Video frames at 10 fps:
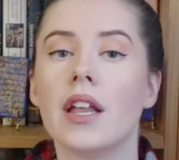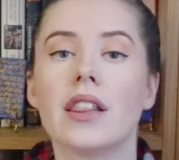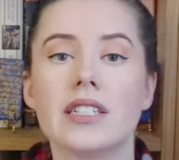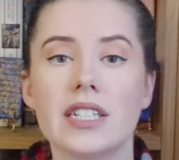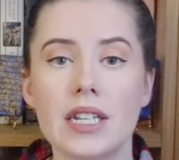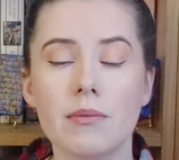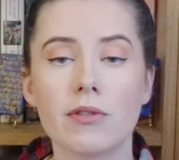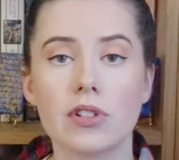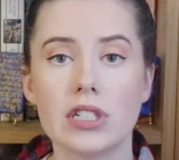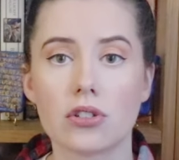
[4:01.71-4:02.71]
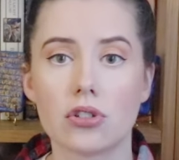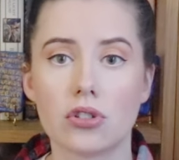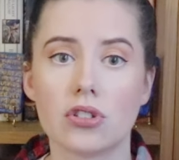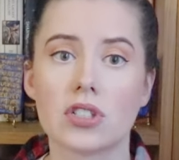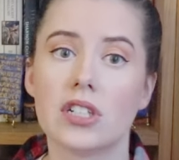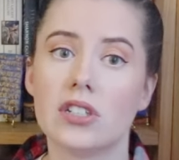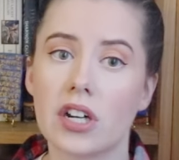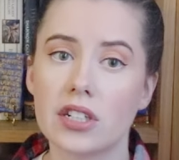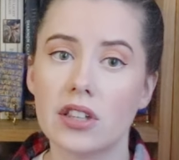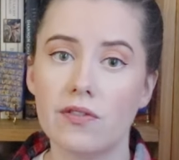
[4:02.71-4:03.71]
The team of researchers
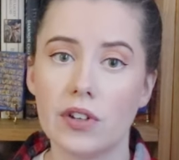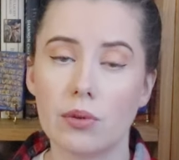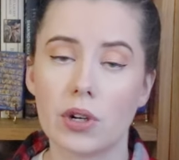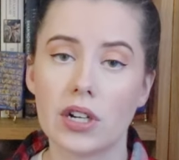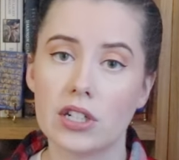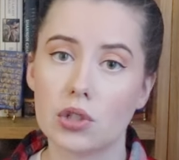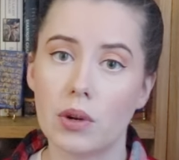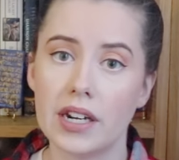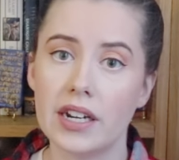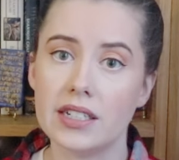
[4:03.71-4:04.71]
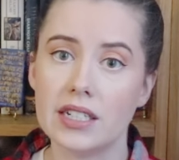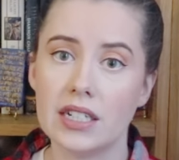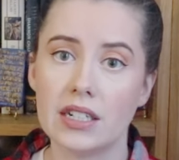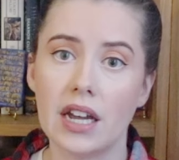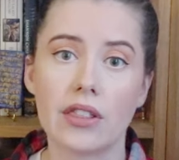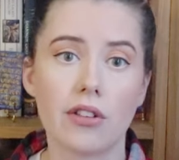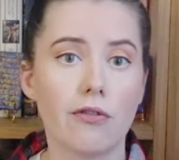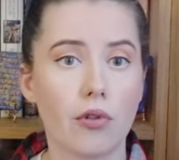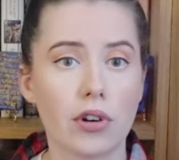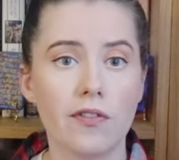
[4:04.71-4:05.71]
conducted the fieldwork in 2019 at the
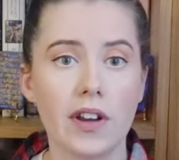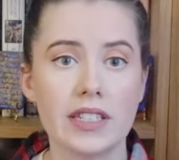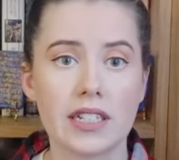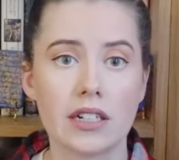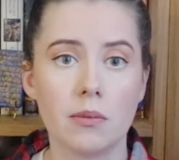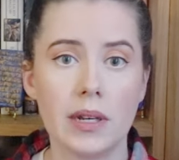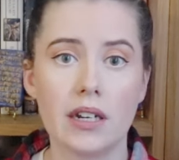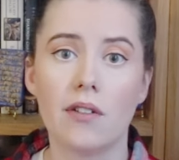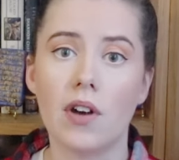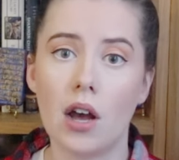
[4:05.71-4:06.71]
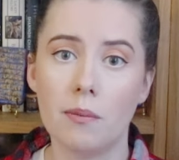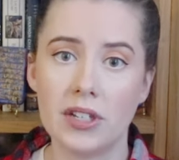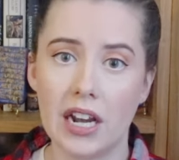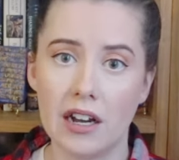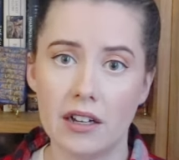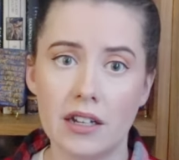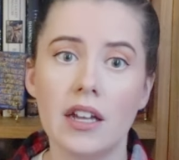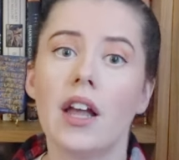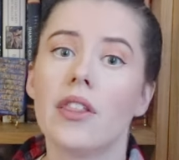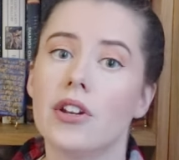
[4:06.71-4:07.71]
fortified settlement of Omnia,
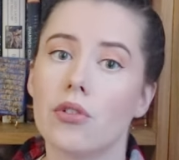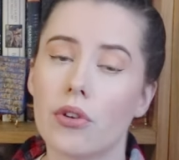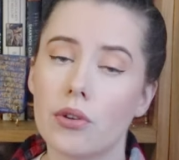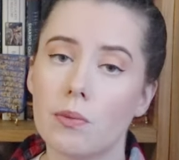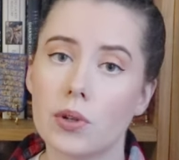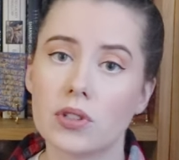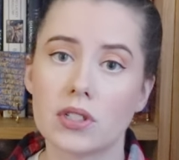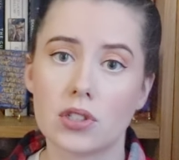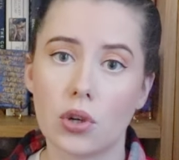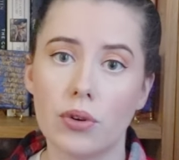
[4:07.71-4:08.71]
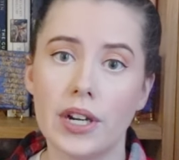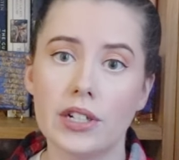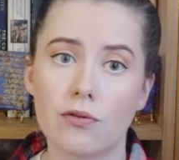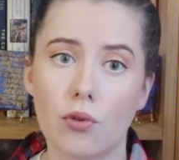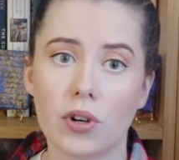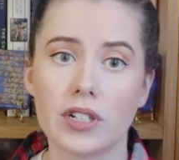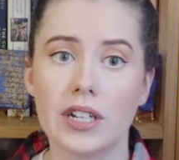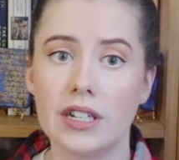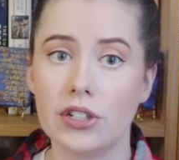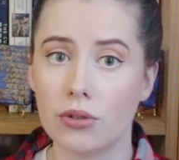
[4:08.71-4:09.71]
the northernmost Stone Age fort
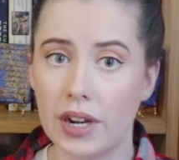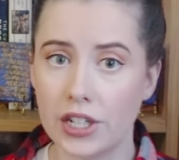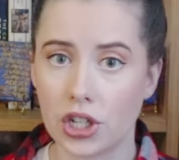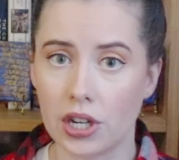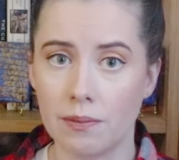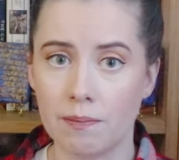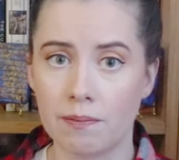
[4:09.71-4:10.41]
in Eurasia.